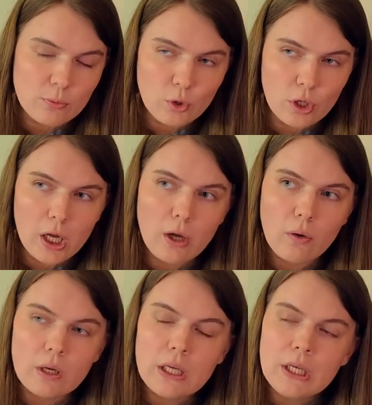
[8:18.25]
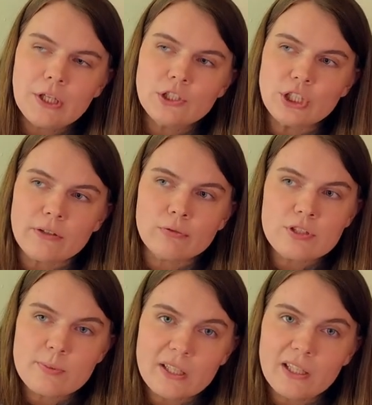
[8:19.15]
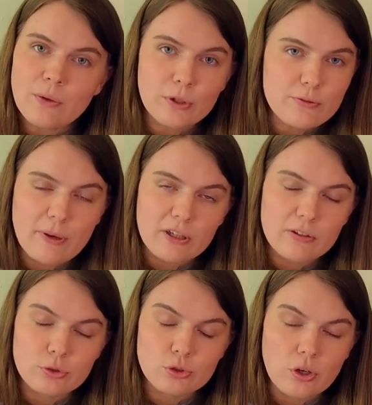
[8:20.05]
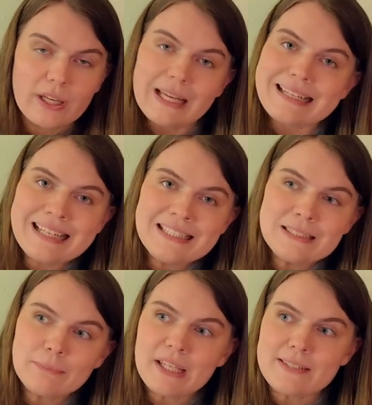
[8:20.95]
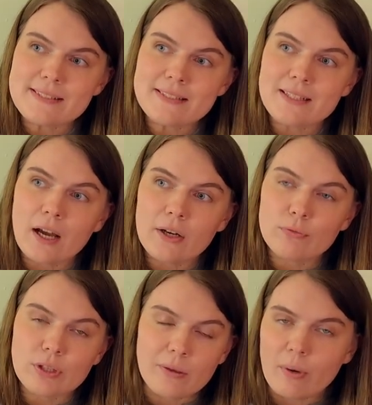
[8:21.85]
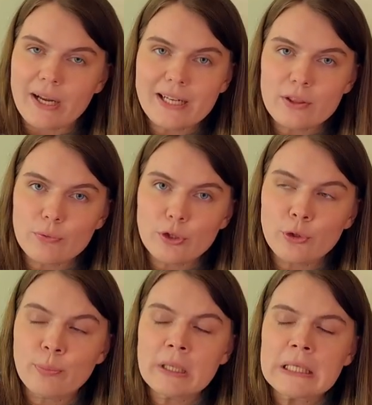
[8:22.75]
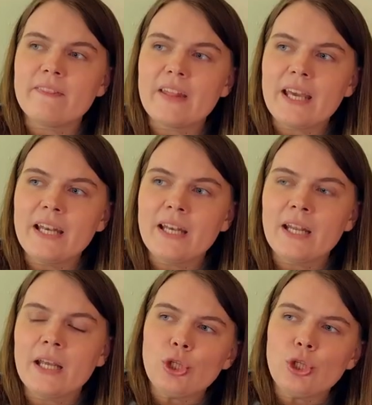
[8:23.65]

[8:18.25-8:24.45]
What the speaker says: it will go. Generally speaking, it works better if you're drawing at night because it's not really bright in the room. And then